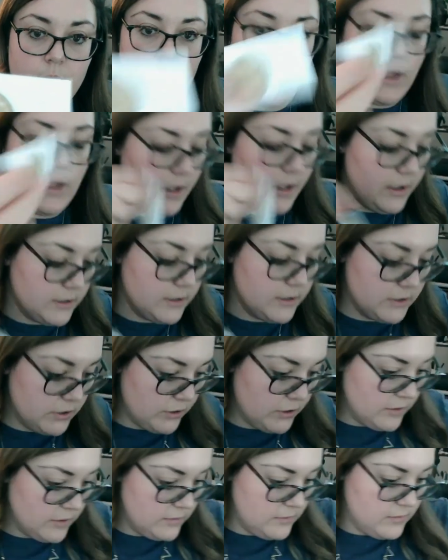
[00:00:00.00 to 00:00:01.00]
Okay, I took
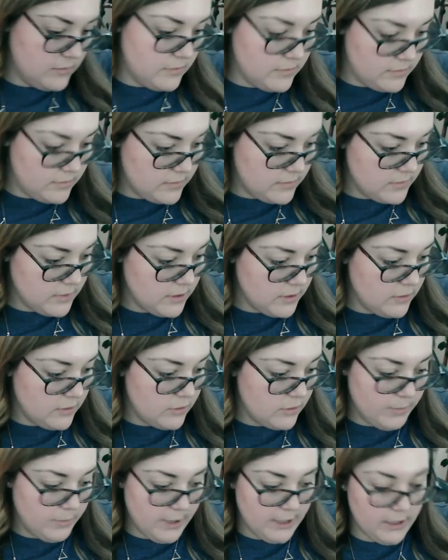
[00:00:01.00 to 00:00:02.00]
a little
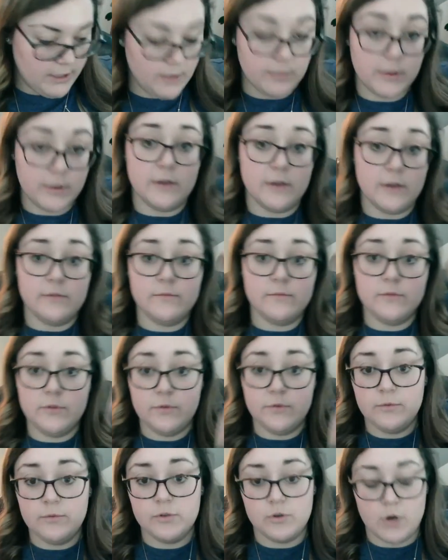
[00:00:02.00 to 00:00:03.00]
penny. I'm gonna
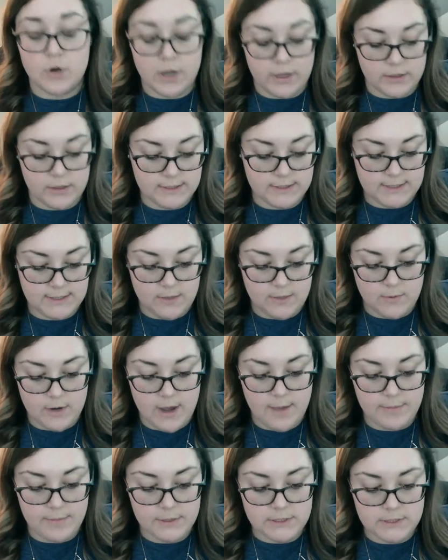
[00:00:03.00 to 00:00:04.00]
try and see what
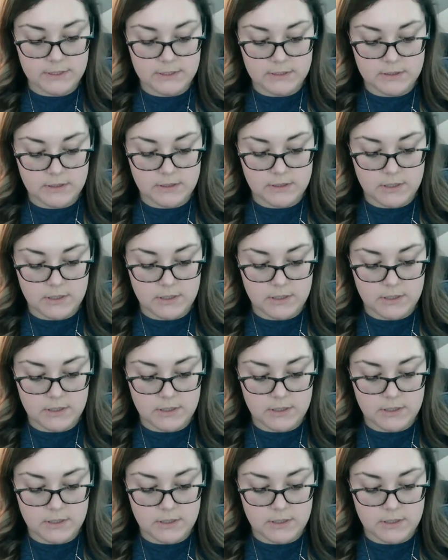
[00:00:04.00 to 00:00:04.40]
happens.